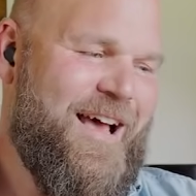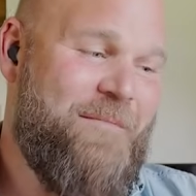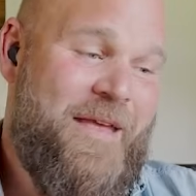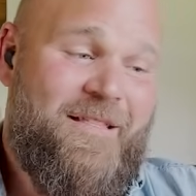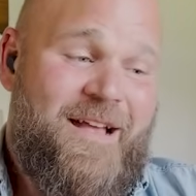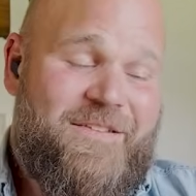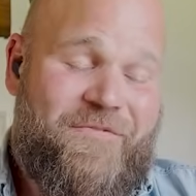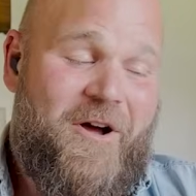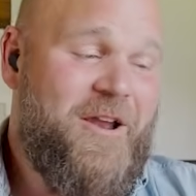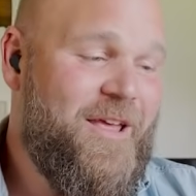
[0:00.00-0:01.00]
I mean, that's
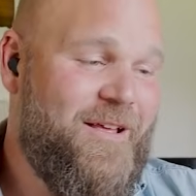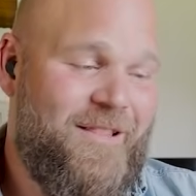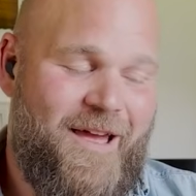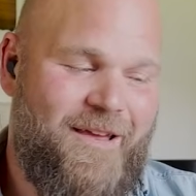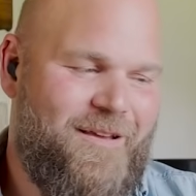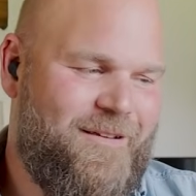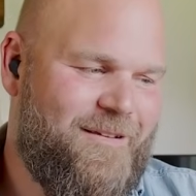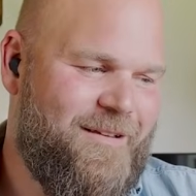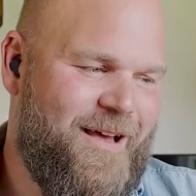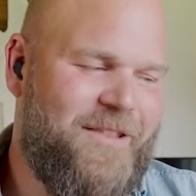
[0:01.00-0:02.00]
funny. Like,
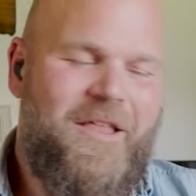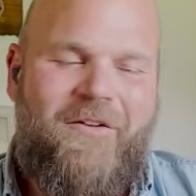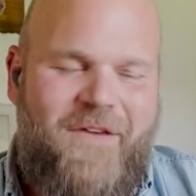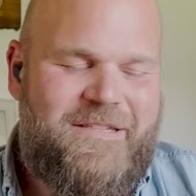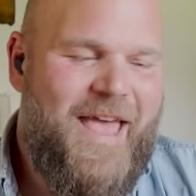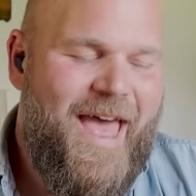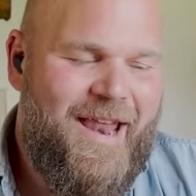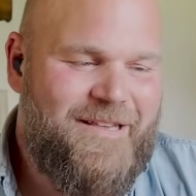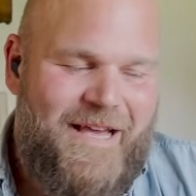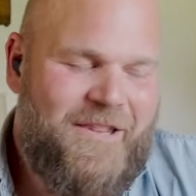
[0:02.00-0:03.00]
I love his
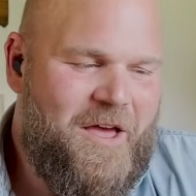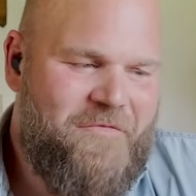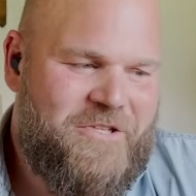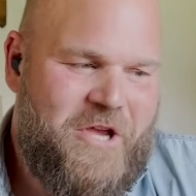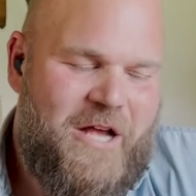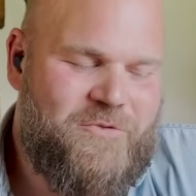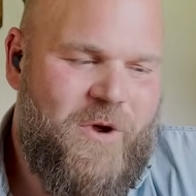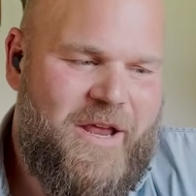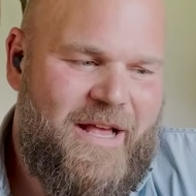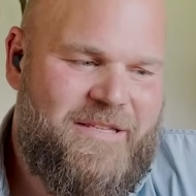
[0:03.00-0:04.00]
edits. I love his cuts.
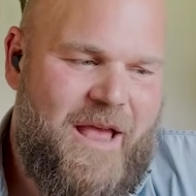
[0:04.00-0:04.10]
What can I say?